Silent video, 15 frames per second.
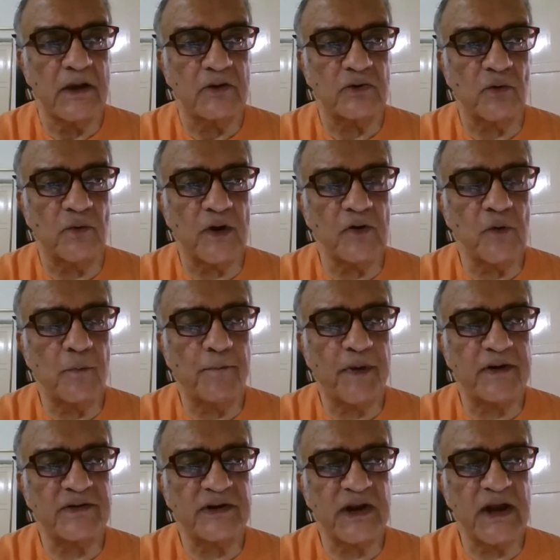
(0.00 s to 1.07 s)
So when you
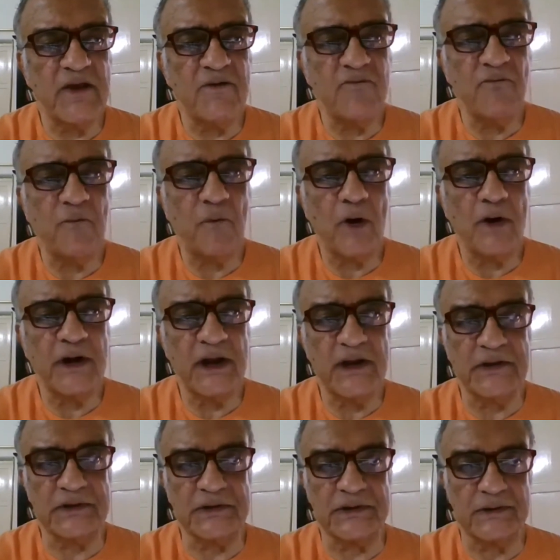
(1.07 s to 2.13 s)
perceive what
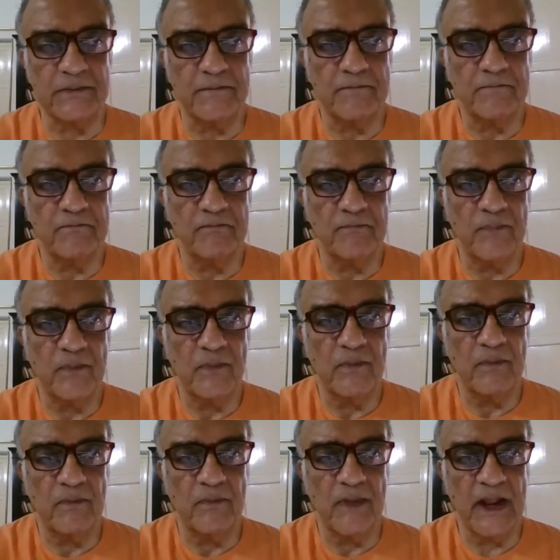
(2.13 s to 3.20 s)
is,
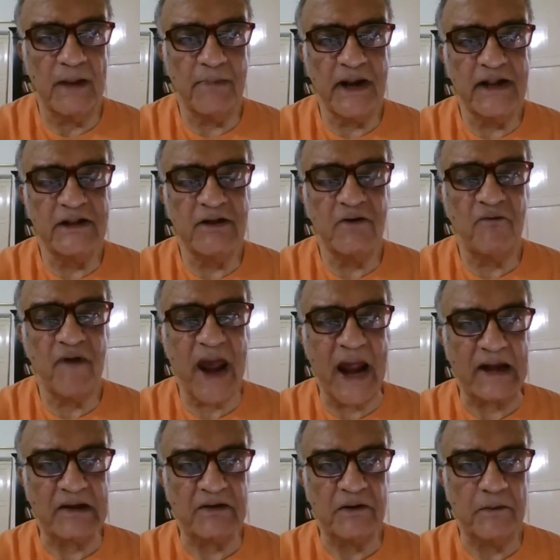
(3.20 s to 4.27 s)
namely the
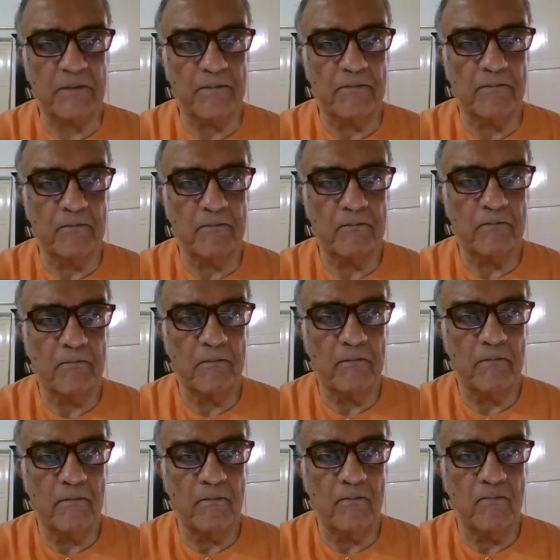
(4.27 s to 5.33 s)
fact,
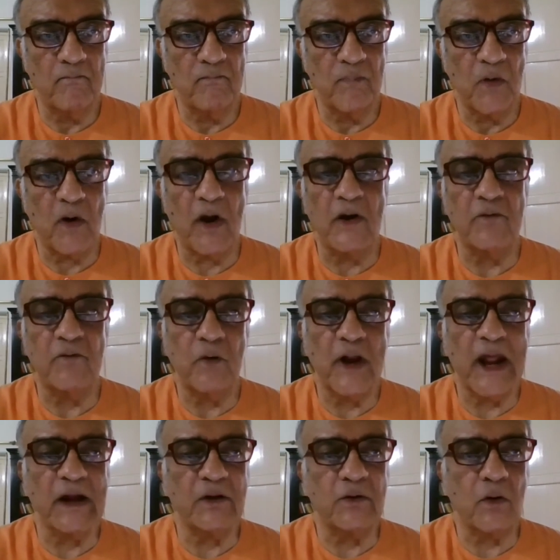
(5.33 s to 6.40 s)
or if you
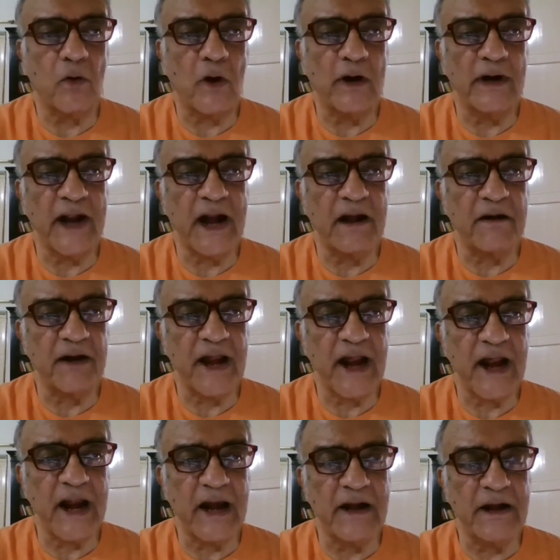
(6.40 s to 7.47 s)
like to call that
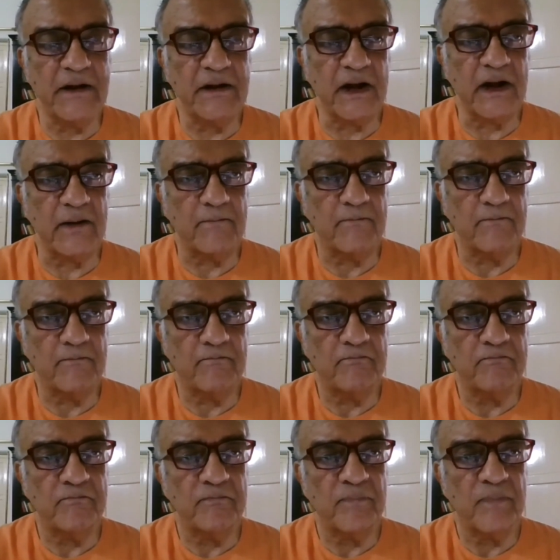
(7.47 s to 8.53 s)
reality,
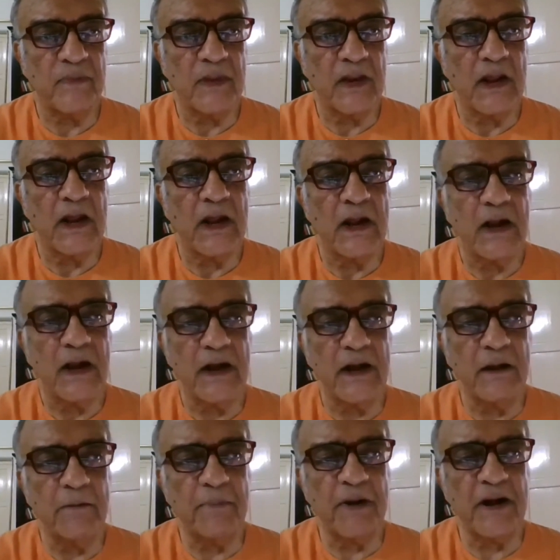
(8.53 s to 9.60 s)

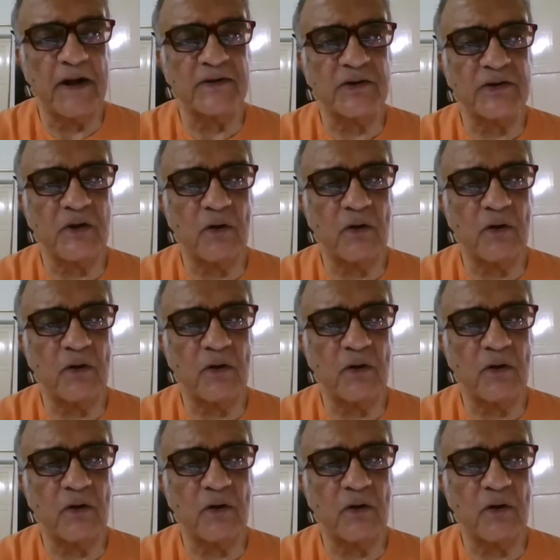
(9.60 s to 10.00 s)
depends